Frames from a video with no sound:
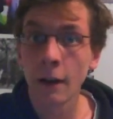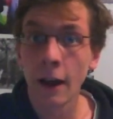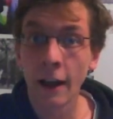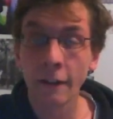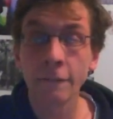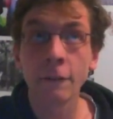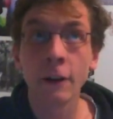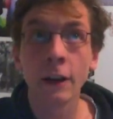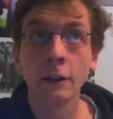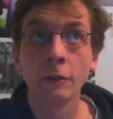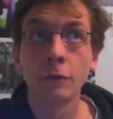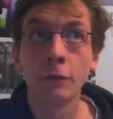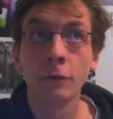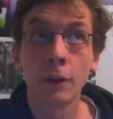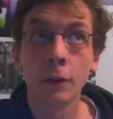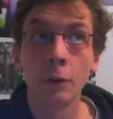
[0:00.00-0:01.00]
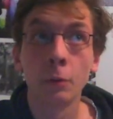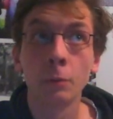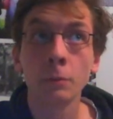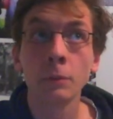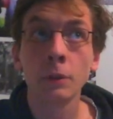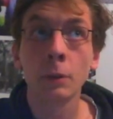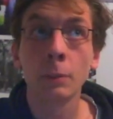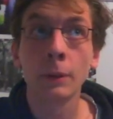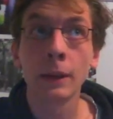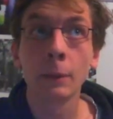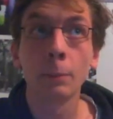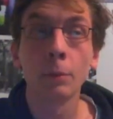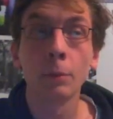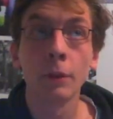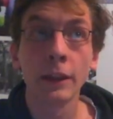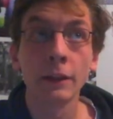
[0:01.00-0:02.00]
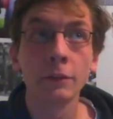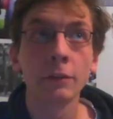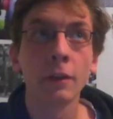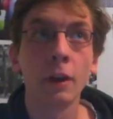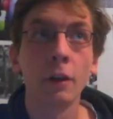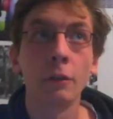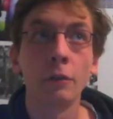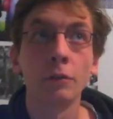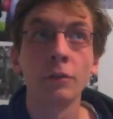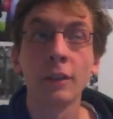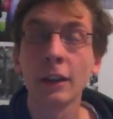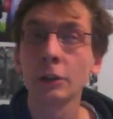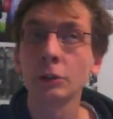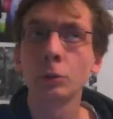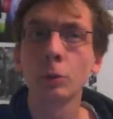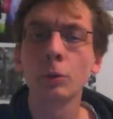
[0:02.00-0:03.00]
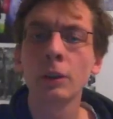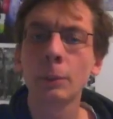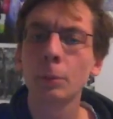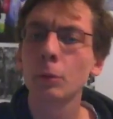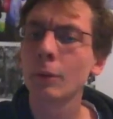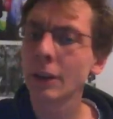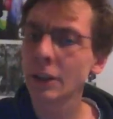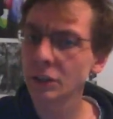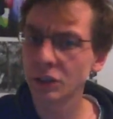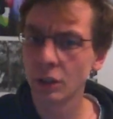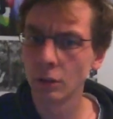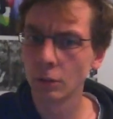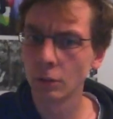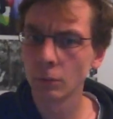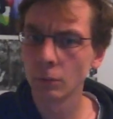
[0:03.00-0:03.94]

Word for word: I find film to be a place of sexual liberation.